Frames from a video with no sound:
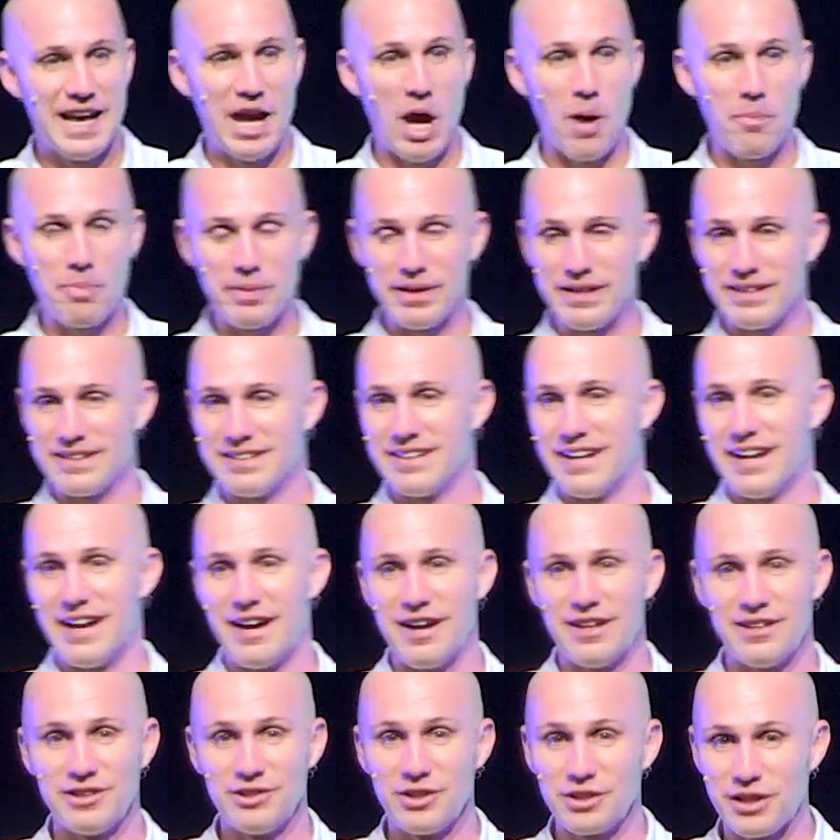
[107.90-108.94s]
helping,
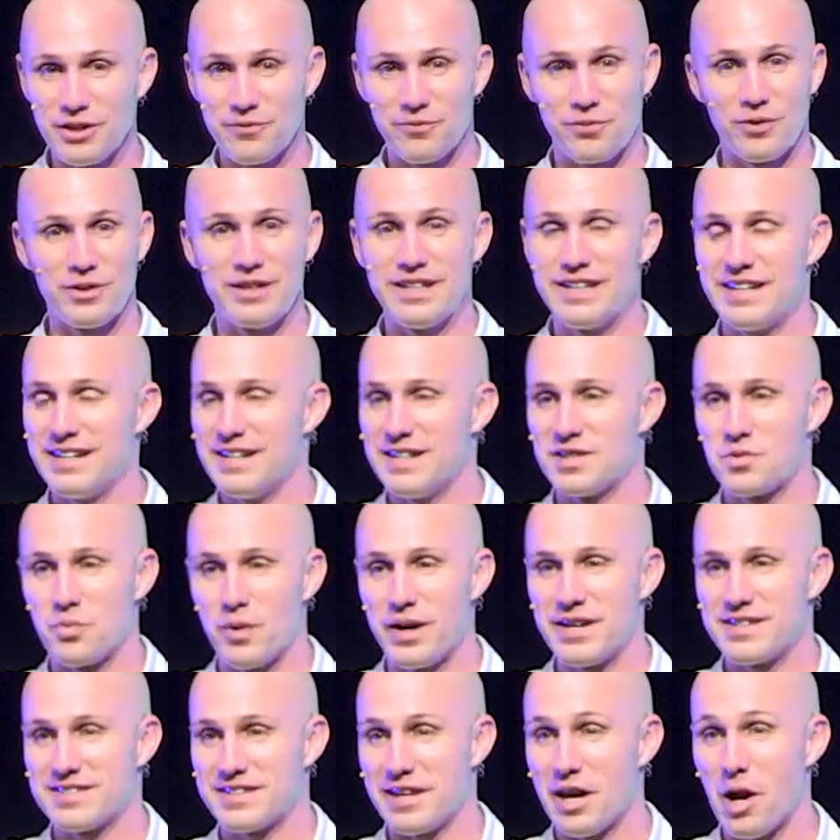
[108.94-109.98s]
uh, looking for needs,
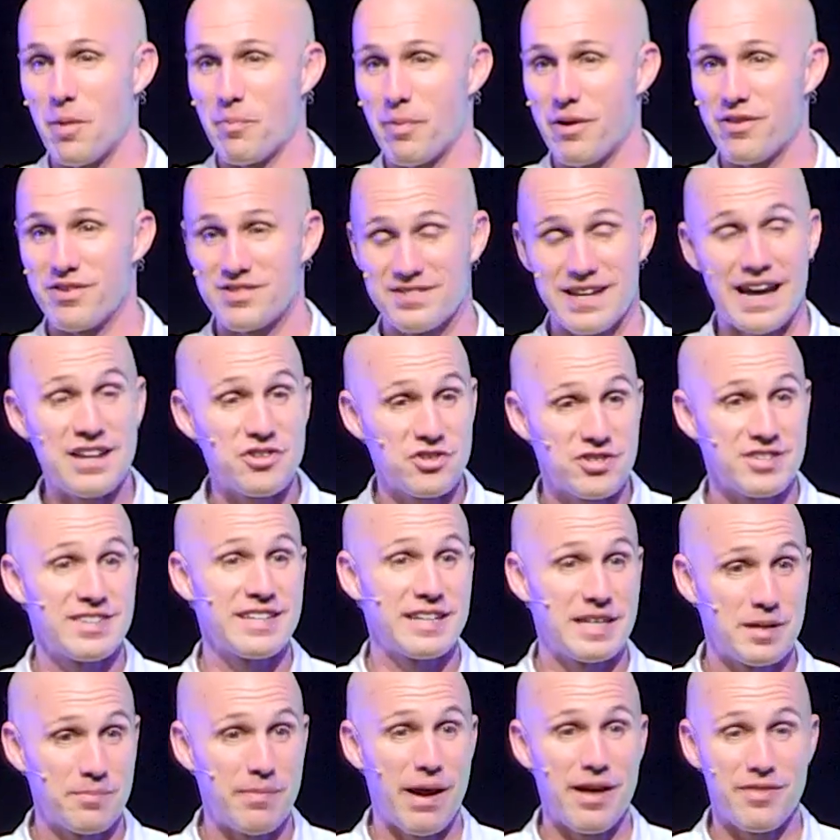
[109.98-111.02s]
ways to help others, not just
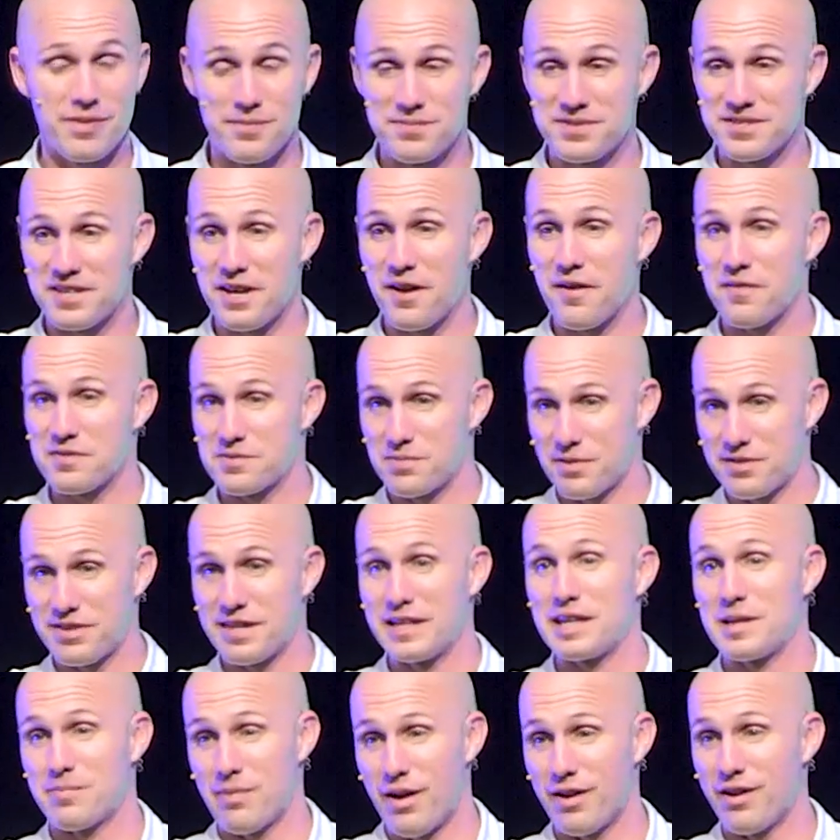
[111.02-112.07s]
thinking about themselves, but
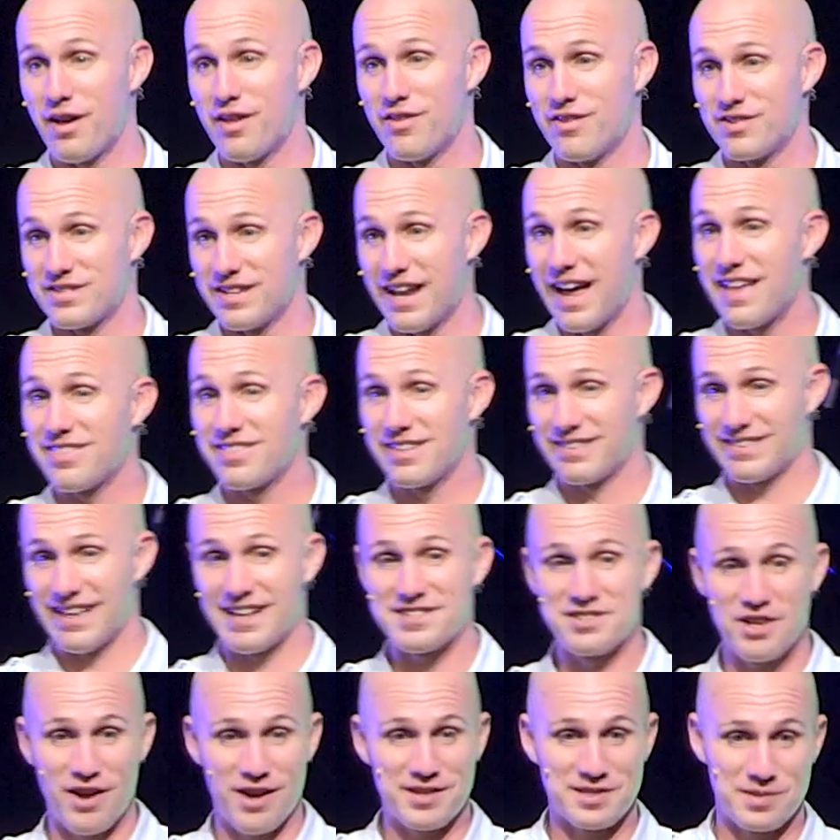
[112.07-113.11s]
thinking about others. And I think
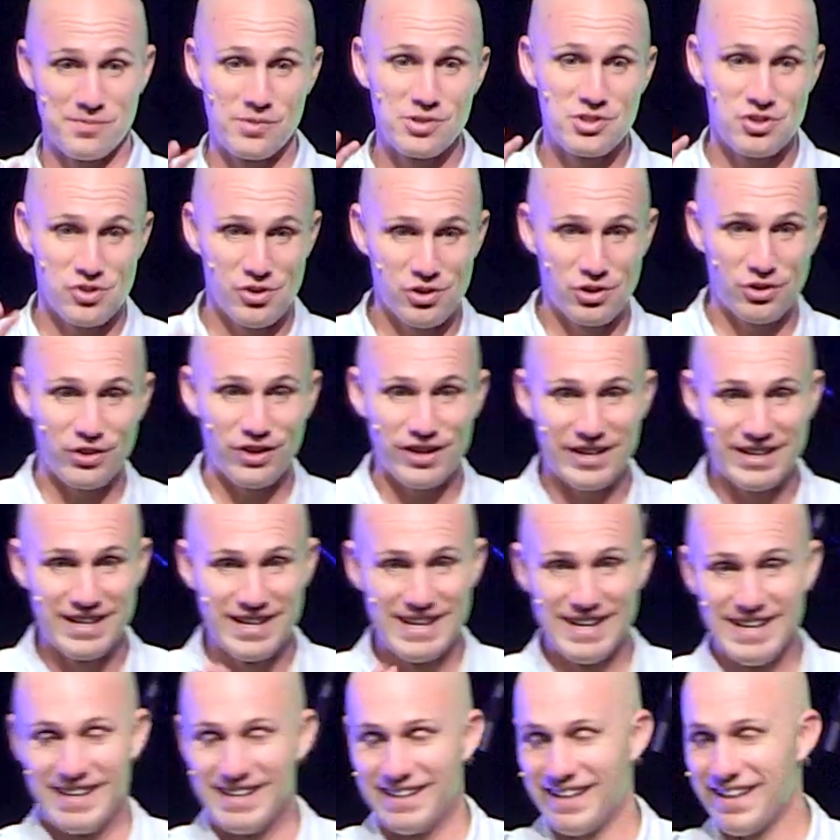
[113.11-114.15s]
that's awesome. Would you agree?
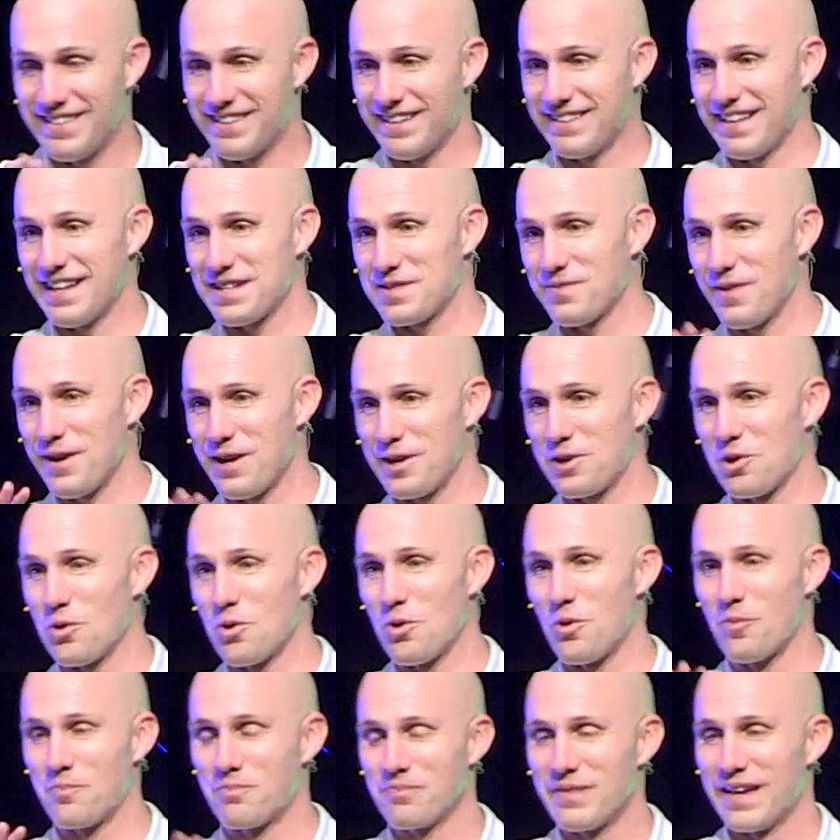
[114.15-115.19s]
I think that's very
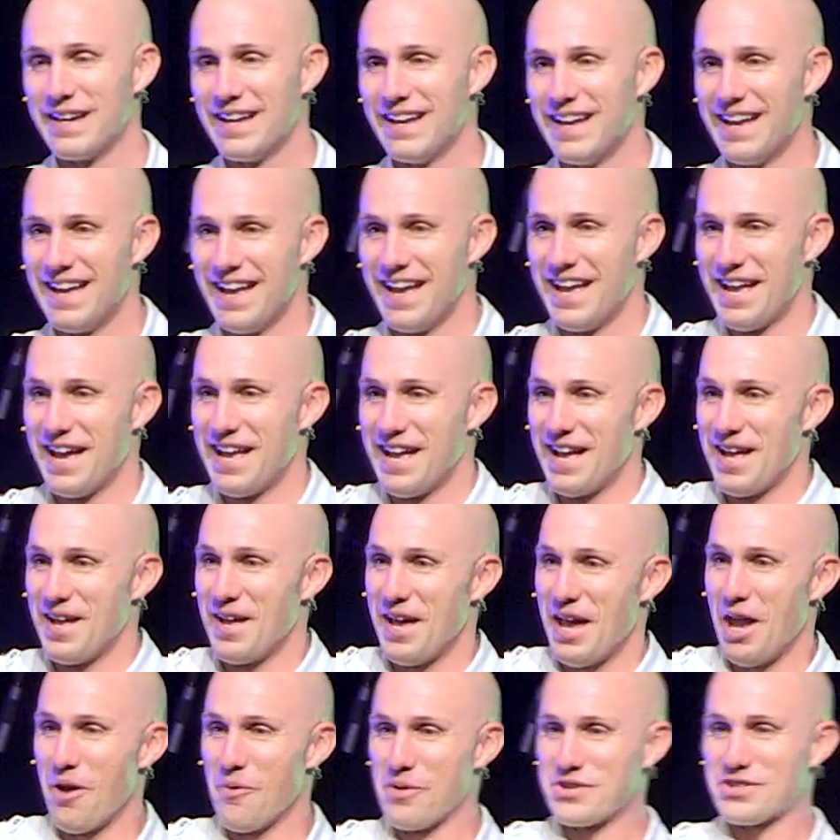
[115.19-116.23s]
cool
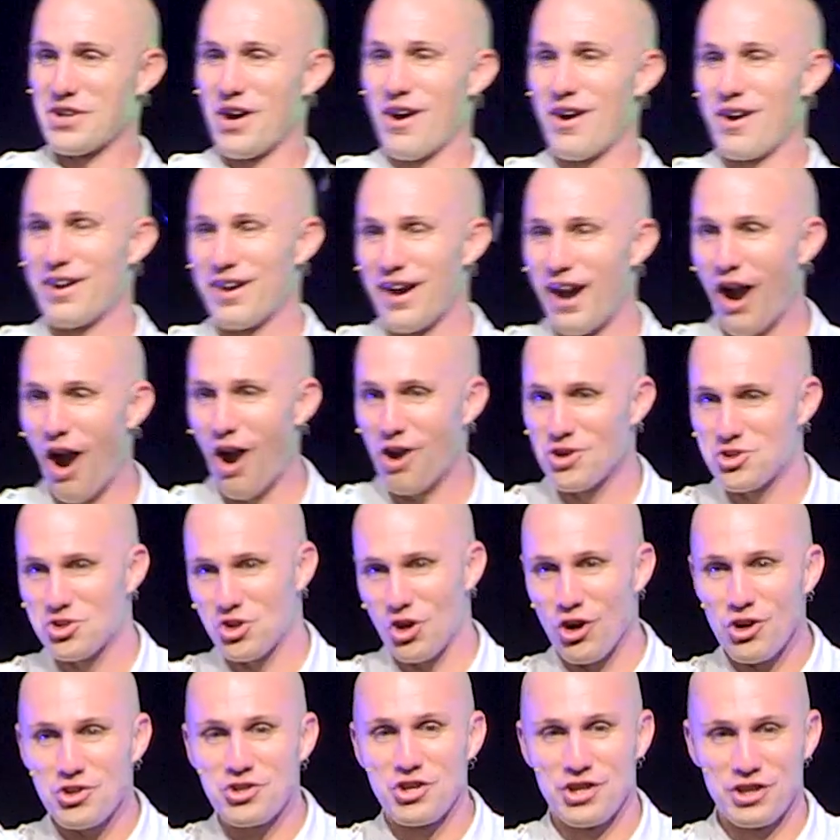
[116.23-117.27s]
it was our, our
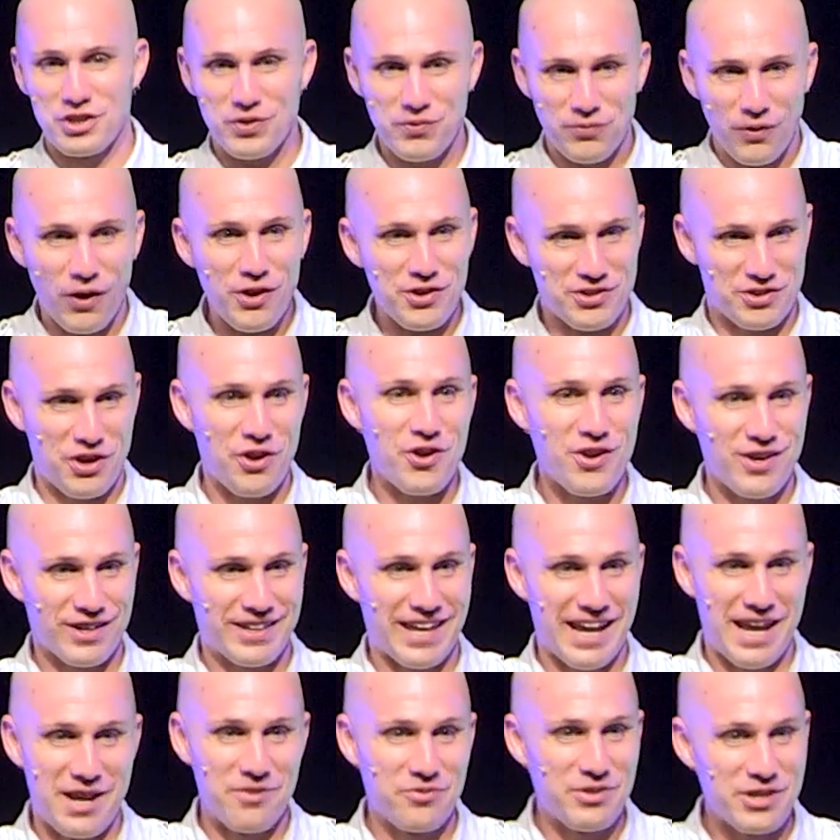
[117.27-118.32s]
church's first
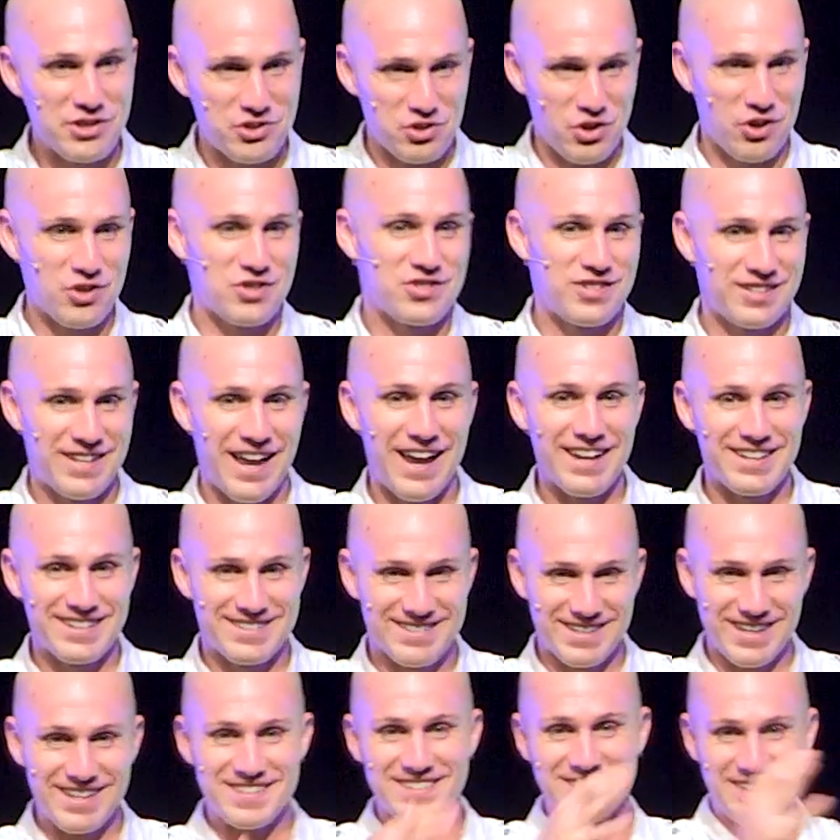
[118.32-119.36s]
hurricane. This church did not
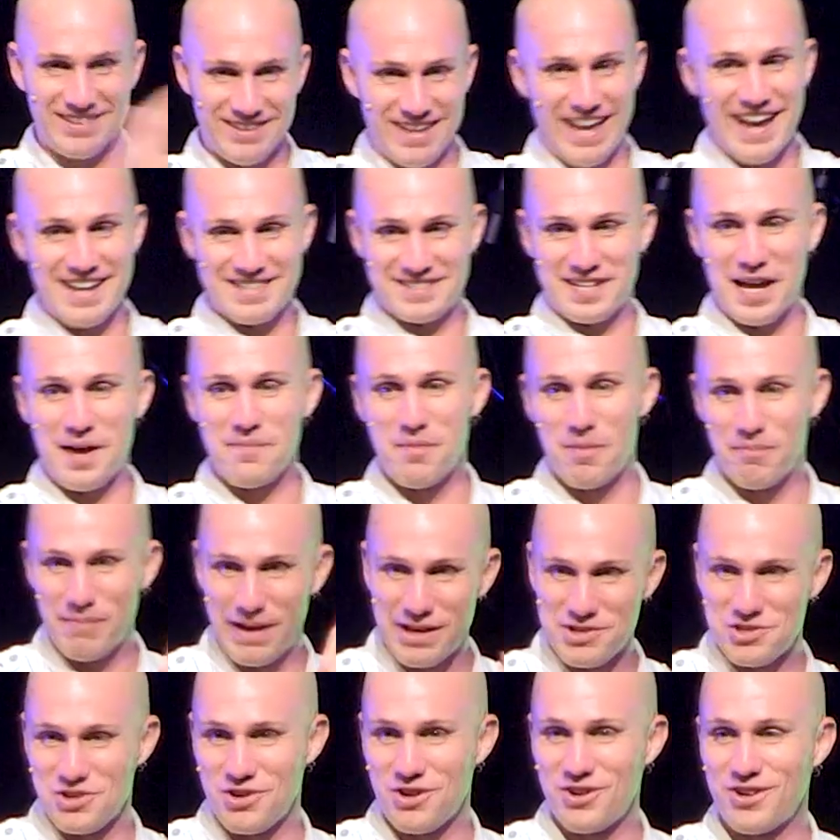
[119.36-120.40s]
exist the last time a
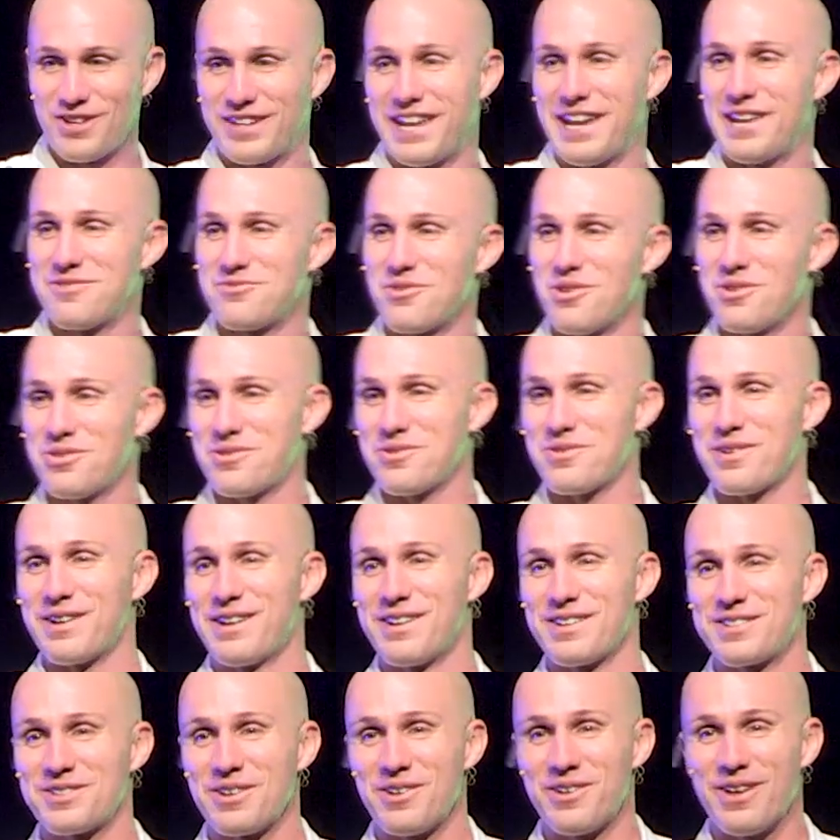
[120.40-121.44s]
major hurricane rolled through
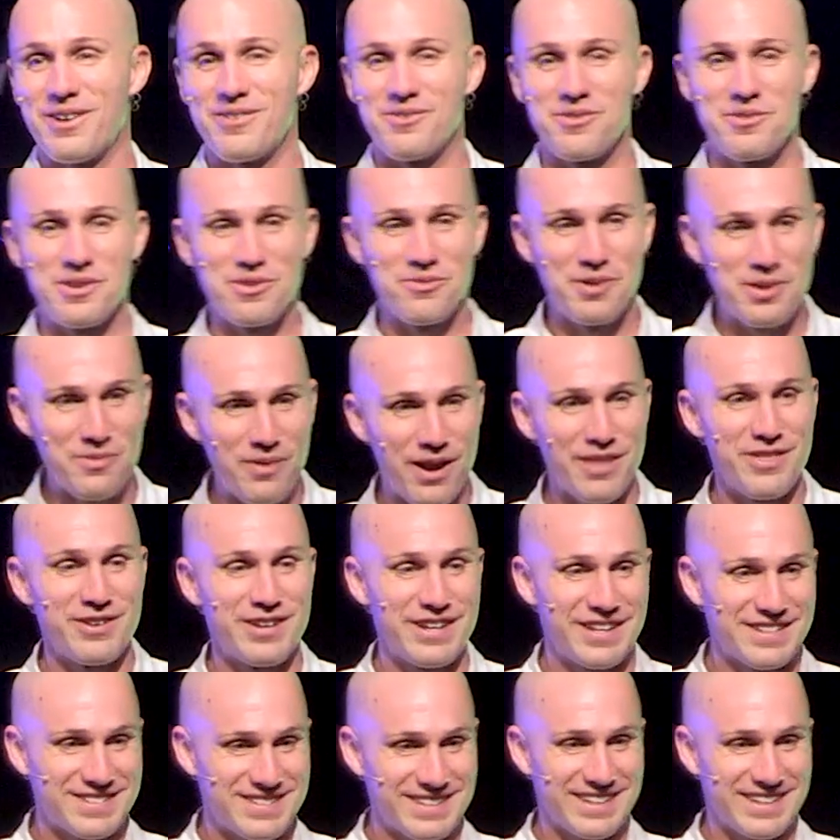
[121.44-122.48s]
here. So uh, we, we, weathered it